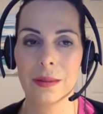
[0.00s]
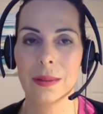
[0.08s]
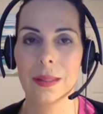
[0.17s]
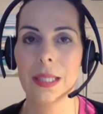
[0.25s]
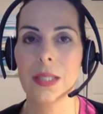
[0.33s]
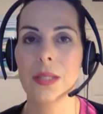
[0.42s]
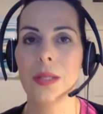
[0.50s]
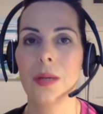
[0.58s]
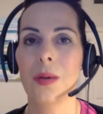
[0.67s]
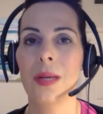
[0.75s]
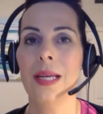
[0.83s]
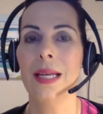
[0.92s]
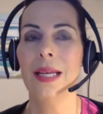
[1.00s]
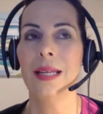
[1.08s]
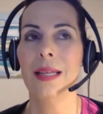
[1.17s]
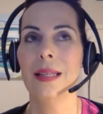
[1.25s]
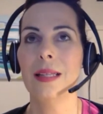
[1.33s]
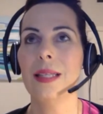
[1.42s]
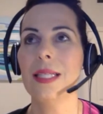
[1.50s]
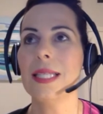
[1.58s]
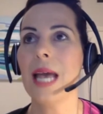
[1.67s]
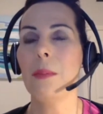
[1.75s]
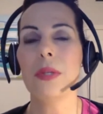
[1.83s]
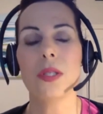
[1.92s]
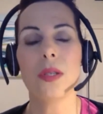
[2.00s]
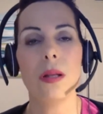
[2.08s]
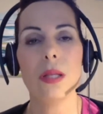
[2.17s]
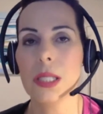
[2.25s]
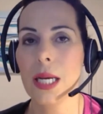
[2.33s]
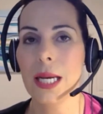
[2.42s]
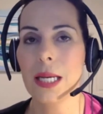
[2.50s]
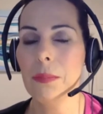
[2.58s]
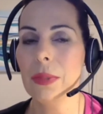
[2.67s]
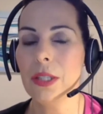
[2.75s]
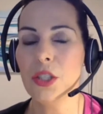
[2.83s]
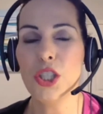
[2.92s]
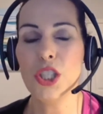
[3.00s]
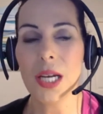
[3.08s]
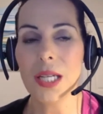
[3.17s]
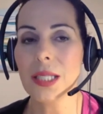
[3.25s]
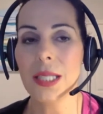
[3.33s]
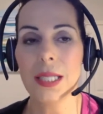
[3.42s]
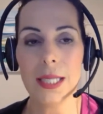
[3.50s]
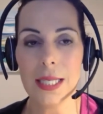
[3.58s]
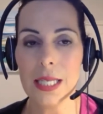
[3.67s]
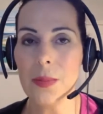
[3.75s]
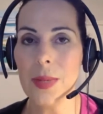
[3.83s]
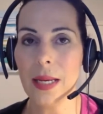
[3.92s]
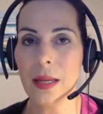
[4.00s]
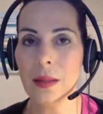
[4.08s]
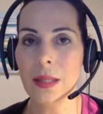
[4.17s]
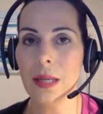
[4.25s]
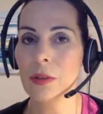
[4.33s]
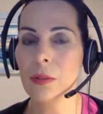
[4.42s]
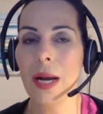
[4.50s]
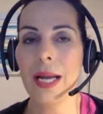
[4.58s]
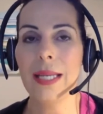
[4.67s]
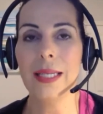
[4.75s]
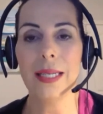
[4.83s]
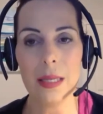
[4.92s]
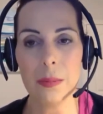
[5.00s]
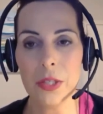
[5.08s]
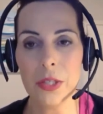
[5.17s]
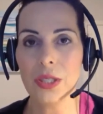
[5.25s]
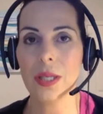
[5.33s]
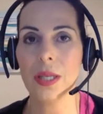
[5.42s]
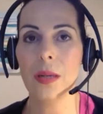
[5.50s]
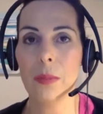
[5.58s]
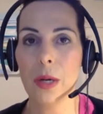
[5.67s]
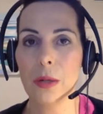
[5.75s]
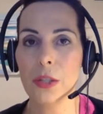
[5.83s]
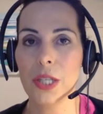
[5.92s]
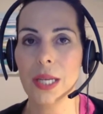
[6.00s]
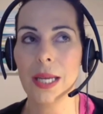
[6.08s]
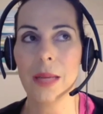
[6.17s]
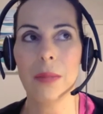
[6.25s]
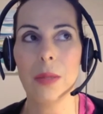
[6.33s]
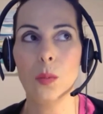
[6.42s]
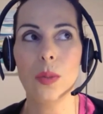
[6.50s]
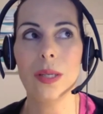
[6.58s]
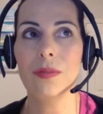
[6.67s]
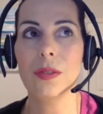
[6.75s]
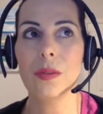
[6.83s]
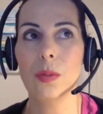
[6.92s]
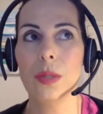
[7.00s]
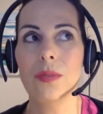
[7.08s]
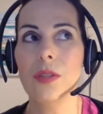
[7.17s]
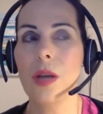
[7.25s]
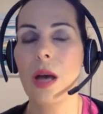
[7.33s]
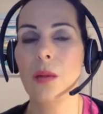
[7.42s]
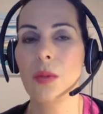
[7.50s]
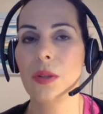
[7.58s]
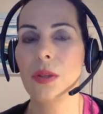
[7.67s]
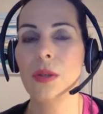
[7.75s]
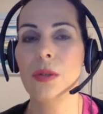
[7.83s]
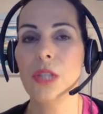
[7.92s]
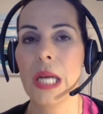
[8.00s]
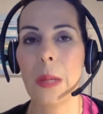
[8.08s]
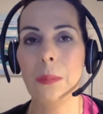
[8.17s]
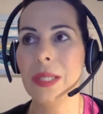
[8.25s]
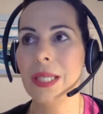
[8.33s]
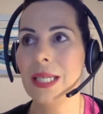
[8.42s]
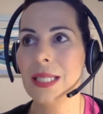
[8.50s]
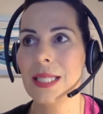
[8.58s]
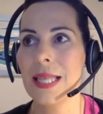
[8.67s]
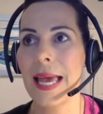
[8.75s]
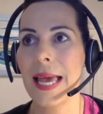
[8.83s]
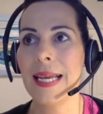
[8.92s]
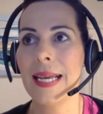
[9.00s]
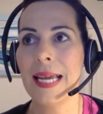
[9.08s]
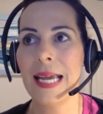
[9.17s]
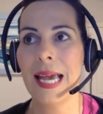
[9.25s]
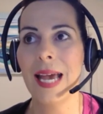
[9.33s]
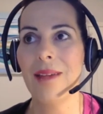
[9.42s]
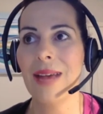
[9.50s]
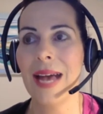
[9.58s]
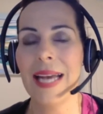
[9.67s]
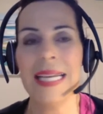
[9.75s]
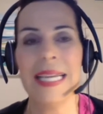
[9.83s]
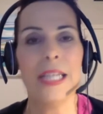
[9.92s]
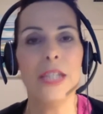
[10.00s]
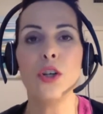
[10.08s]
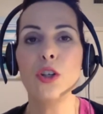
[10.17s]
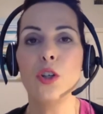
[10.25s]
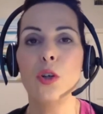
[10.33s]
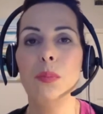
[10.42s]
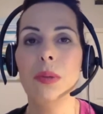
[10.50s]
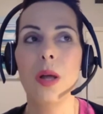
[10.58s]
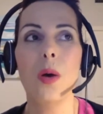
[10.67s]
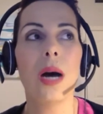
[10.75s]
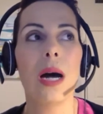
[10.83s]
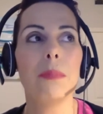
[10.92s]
Right. So this happens all the time just in email, never mind in images and emoji. I mean, we've talked with huge companies that have had internal blow-ups